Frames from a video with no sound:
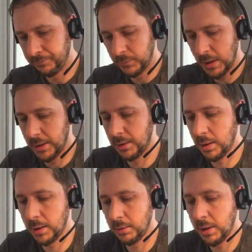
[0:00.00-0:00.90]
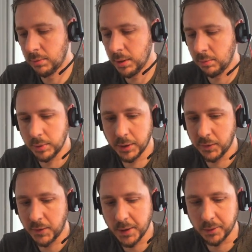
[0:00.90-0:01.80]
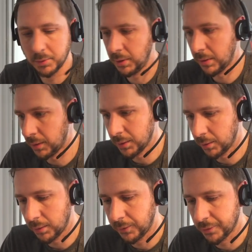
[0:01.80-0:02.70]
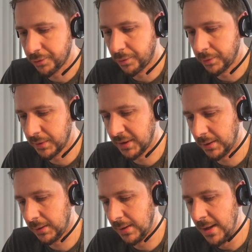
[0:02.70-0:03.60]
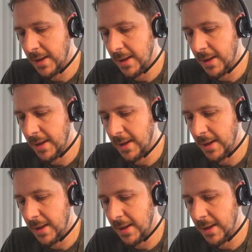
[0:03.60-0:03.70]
And yeah, well, we can start. The Keyraken does not draw until...